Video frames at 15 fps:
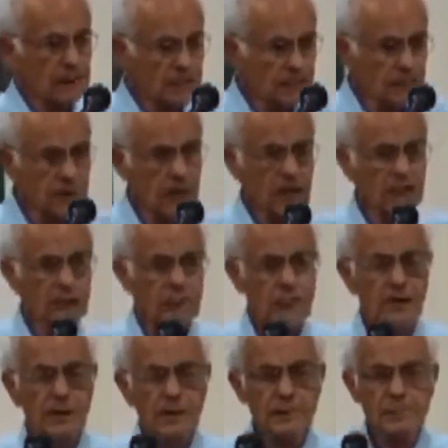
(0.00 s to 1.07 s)
And it's
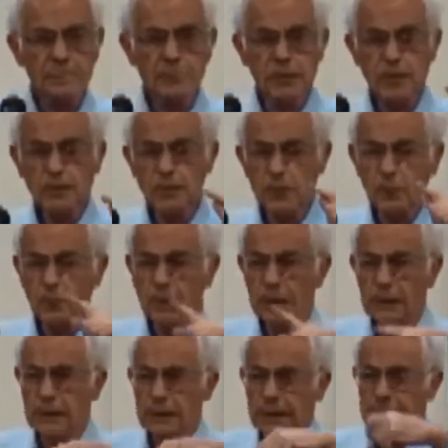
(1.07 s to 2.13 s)
natural that people
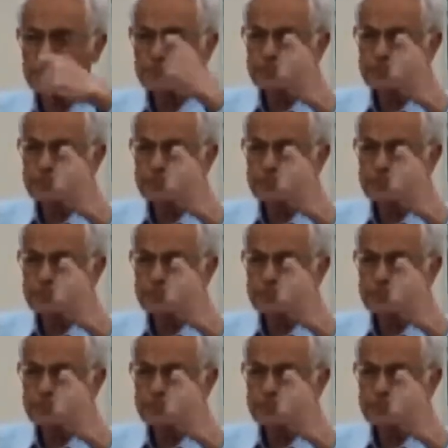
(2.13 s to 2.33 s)
will